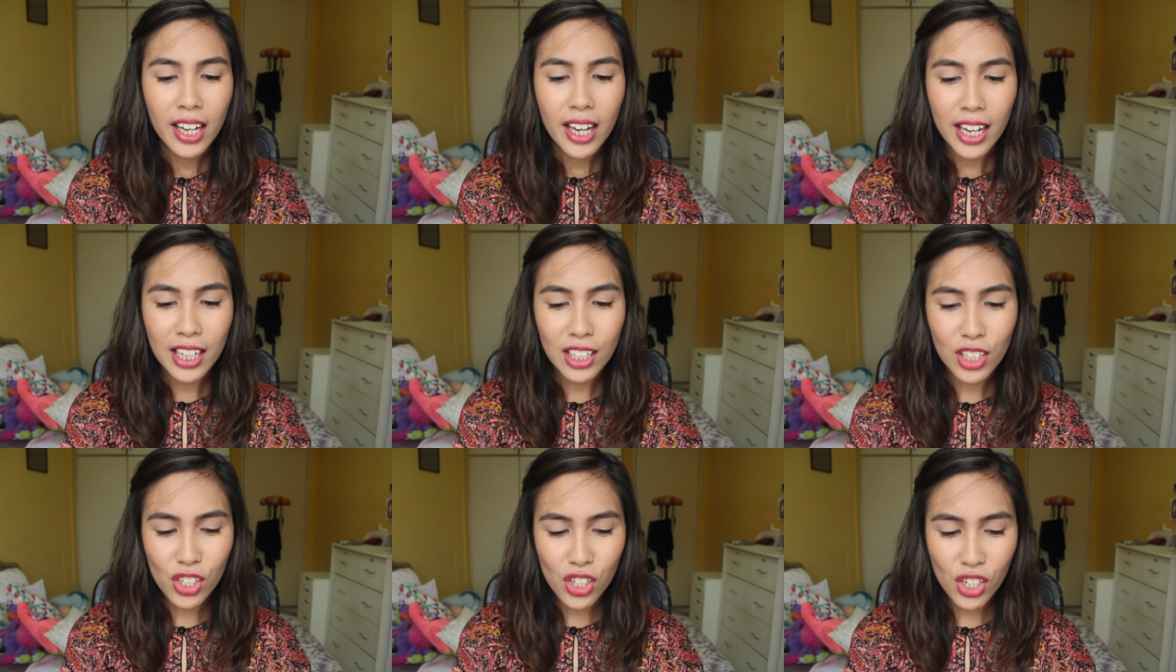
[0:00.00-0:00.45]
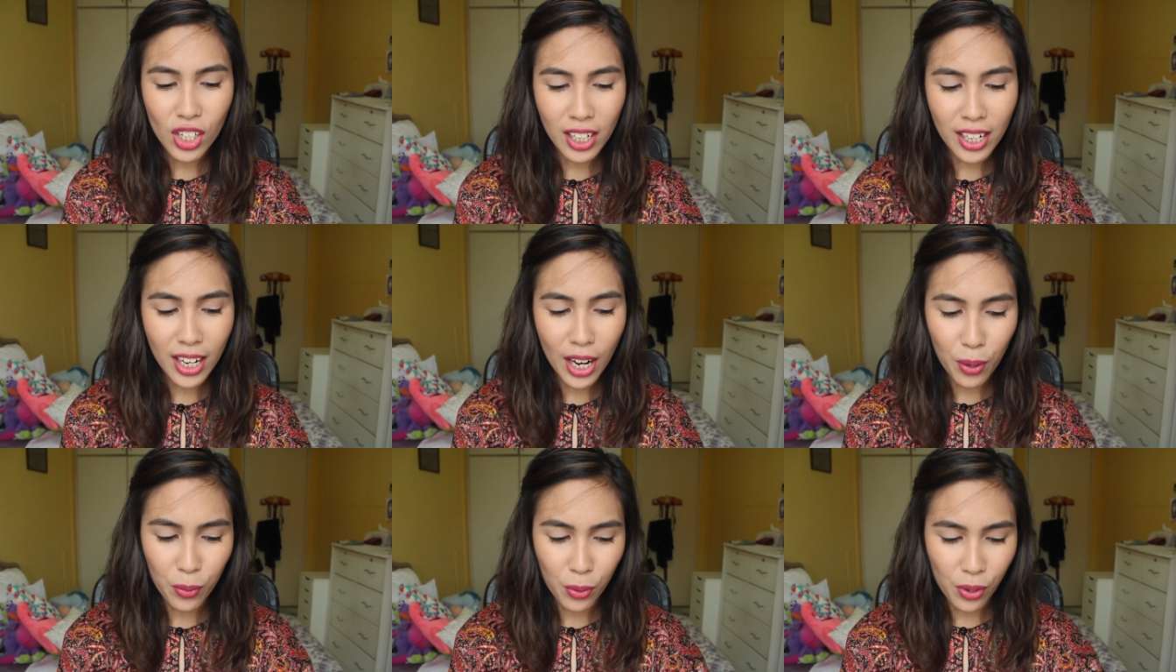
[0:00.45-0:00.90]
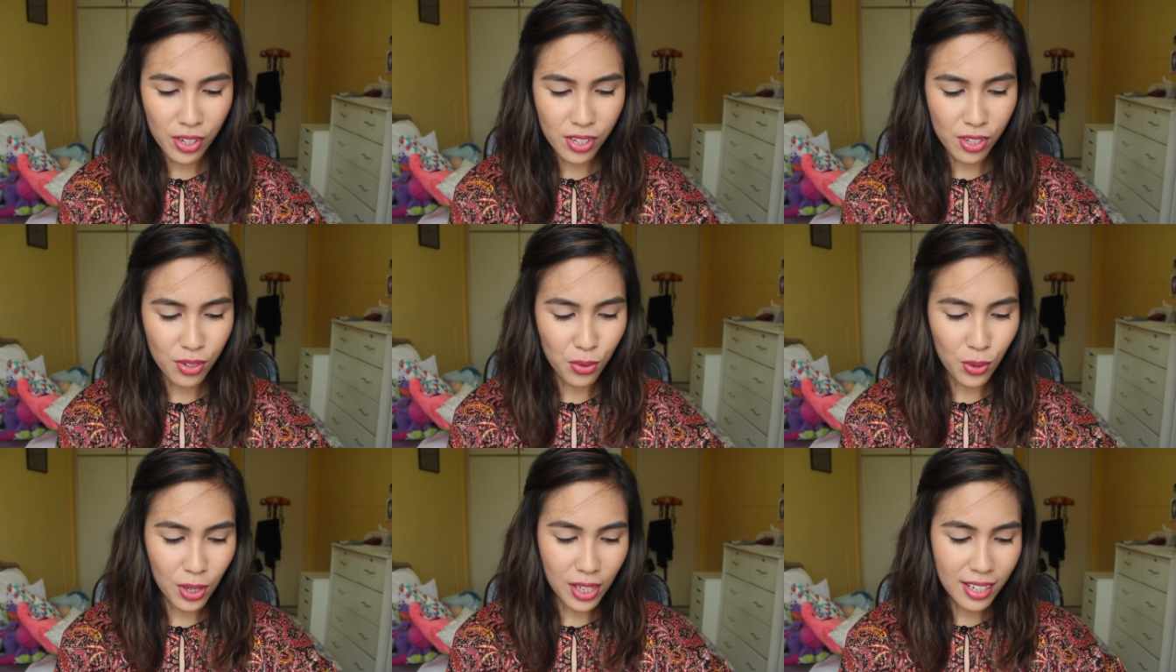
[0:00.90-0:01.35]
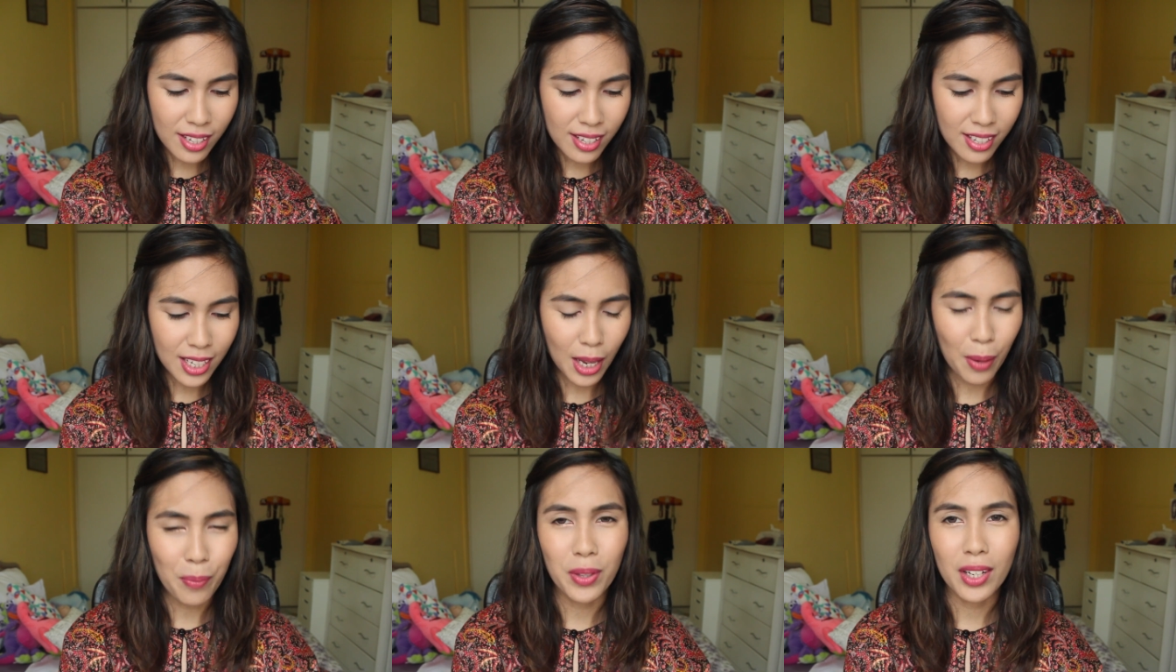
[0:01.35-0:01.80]
Initially I was really
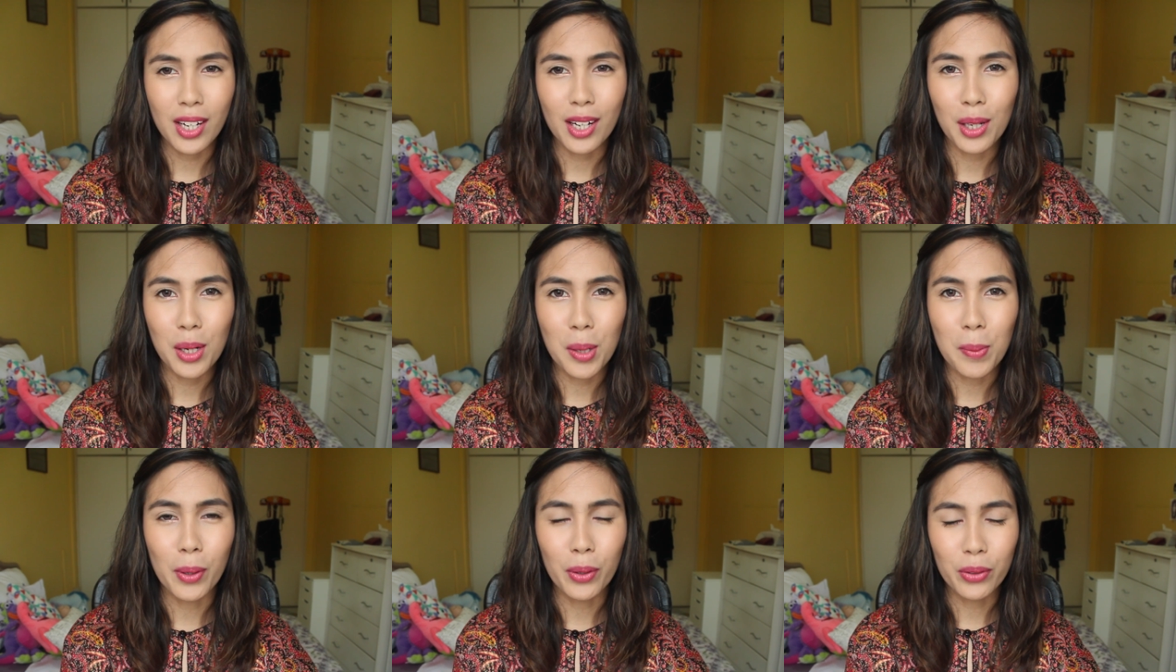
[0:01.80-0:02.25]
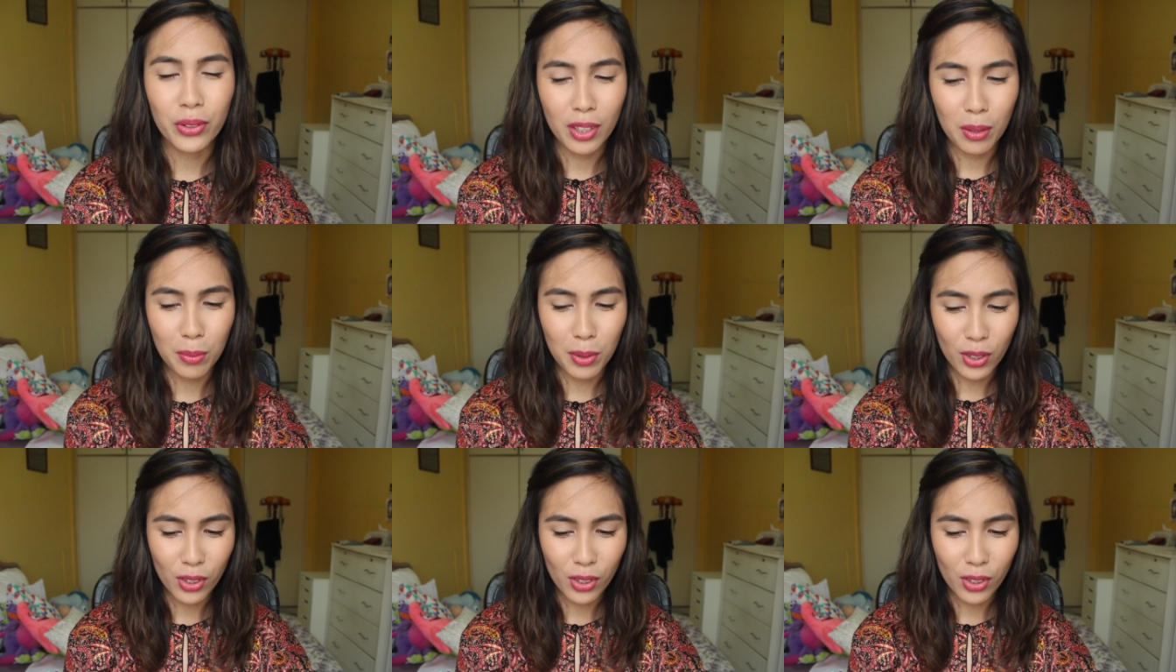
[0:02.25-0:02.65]
skeptical about it